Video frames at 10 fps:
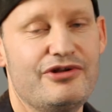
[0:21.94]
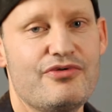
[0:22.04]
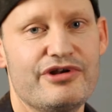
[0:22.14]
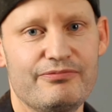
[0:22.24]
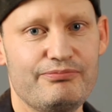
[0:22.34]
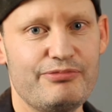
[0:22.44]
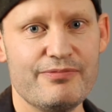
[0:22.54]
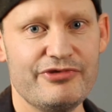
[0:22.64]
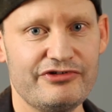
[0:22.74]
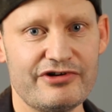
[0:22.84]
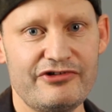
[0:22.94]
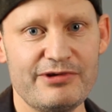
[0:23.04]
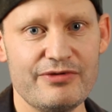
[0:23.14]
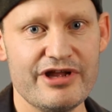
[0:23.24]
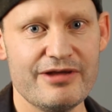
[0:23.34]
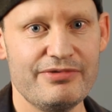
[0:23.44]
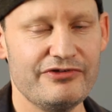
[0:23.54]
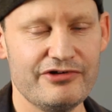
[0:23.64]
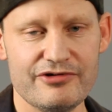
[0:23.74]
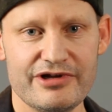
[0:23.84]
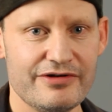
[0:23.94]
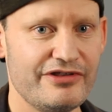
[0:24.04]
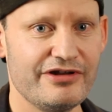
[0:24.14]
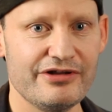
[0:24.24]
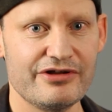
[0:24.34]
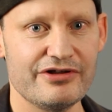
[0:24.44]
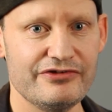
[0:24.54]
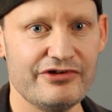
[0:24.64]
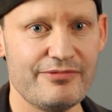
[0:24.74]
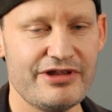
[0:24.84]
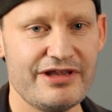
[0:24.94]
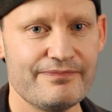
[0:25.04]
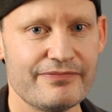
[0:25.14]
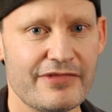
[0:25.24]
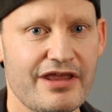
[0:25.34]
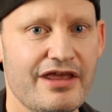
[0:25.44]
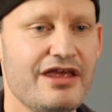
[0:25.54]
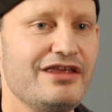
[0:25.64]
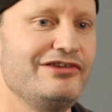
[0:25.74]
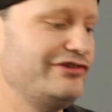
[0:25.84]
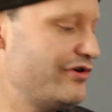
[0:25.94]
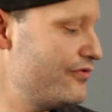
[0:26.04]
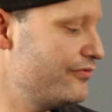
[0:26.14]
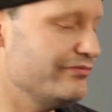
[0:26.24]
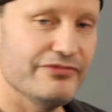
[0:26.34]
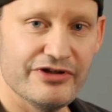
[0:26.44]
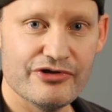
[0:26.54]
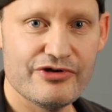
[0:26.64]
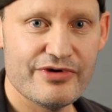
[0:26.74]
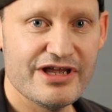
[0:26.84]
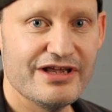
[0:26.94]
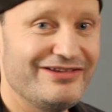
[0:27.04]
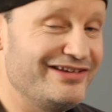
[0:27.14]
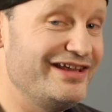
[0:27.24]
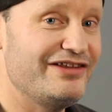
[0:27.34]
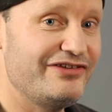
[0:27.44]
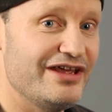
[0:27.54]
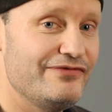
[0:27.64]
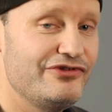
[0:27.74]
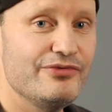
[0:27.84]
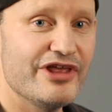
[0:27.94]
don't want to bump the shutter speed way up because you don't want everything to look all jumpy. So the only way to get to f2